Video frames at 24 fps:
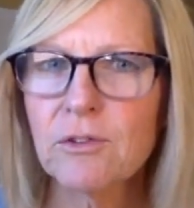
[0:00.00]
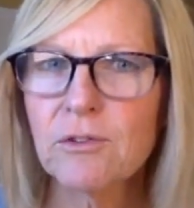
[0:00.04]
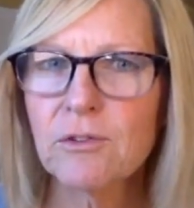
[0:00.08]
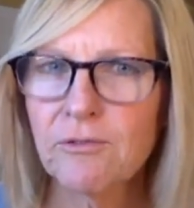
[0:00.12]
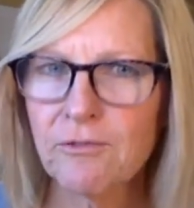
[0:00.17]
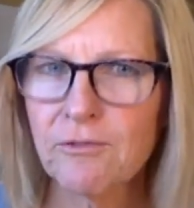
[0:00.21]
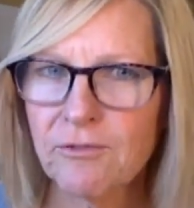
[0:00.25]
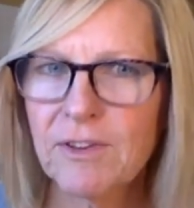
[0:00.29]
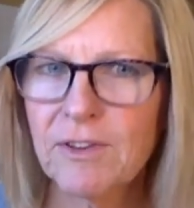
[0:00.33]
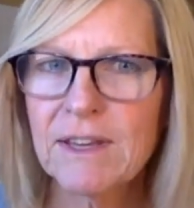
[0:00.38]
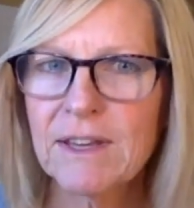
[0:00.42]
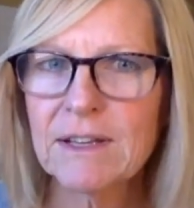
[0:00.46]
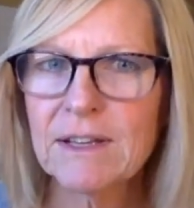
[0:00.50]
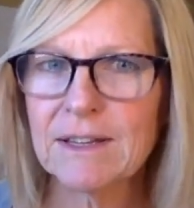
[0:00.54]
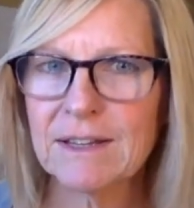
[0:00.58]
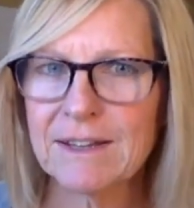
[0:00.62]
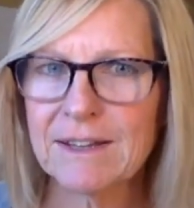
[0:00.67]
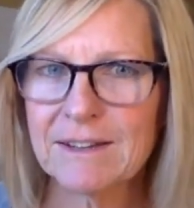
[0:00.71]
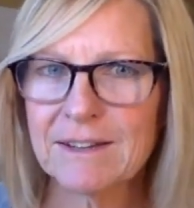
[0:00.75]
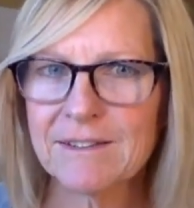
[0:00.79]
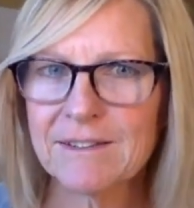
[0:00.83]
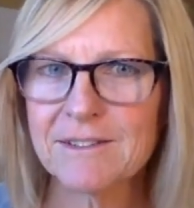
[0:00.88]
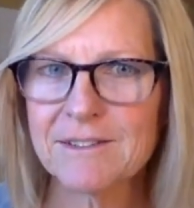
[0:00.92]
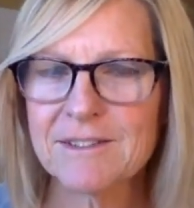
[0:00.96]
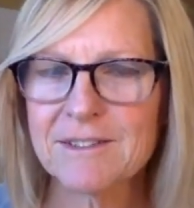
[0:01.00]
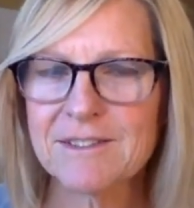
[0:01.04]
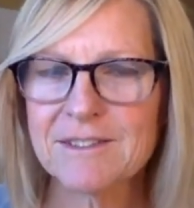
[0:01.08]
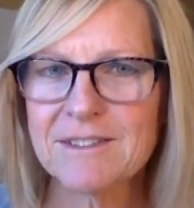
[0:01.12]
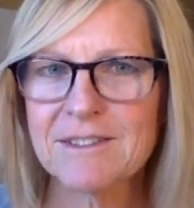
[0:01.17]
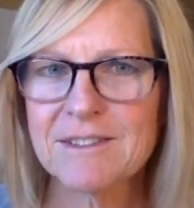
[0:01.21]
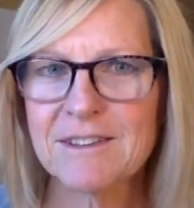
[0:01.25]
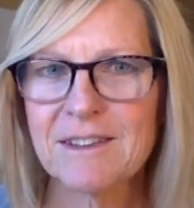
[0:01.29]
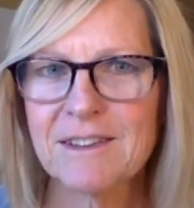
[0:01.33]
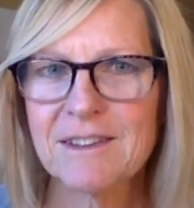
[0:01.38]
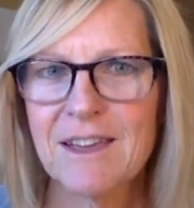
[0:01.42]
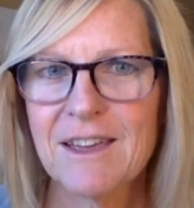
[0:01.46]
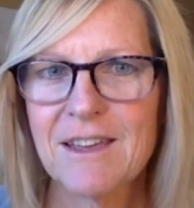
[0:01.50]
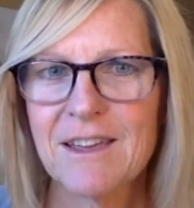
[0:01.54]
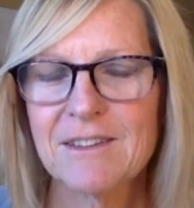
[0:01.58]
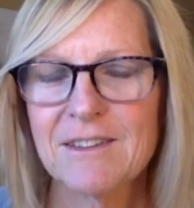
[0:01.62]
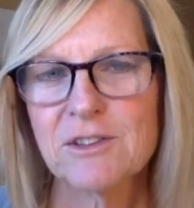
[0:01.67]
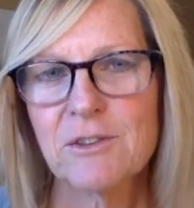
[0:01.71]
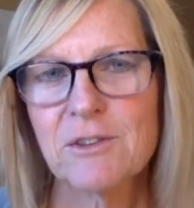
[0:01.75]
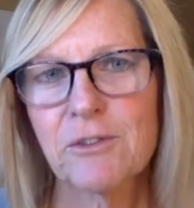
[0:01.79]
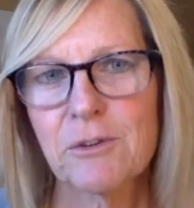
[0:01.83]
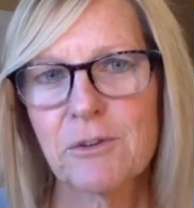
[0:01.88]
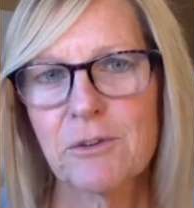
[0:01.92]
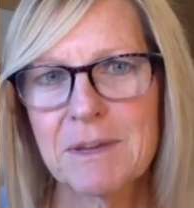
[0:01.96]
feelings.
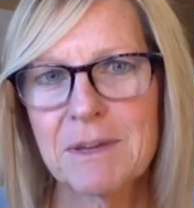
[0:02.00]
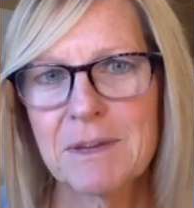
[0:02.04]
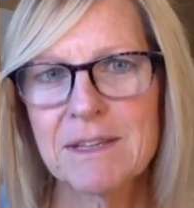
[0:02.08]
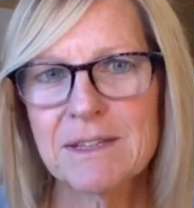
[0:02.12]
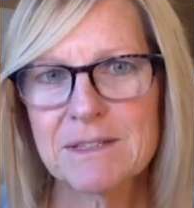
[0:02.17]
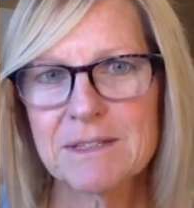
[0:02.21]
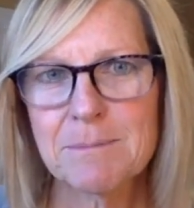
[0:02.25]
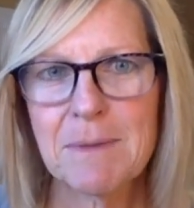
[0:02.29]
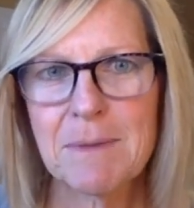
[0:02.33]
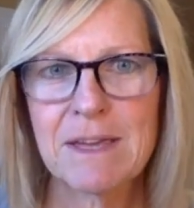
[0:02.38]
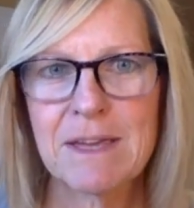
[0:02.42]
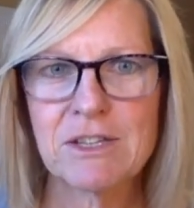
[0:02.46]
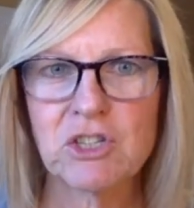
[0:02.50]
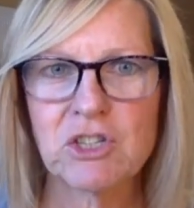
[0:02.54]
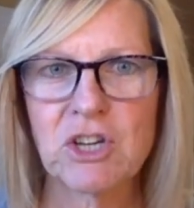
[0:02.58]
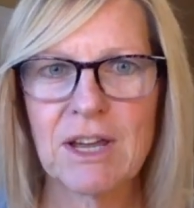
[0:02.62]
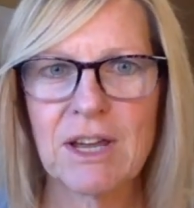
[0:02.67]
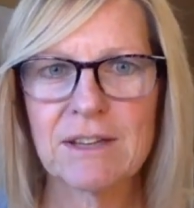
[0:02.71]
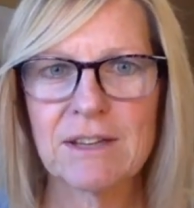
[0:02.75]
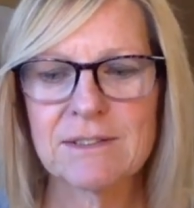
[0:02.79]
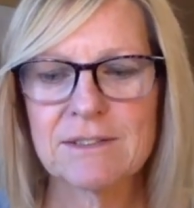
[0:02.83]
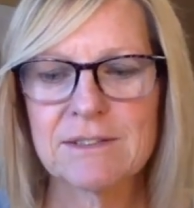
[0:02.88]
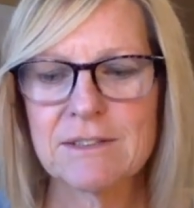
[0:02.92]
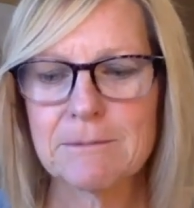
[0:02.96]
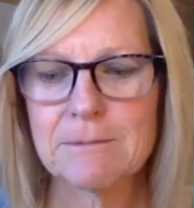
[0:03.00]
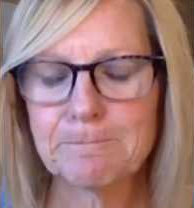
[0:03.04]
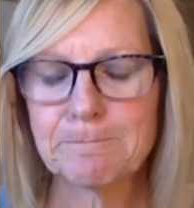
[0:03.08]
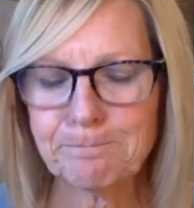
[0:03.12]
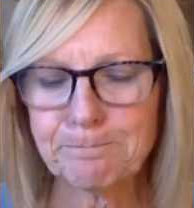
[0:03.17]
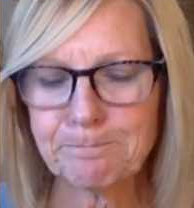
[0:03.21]
So for me, it's my chest.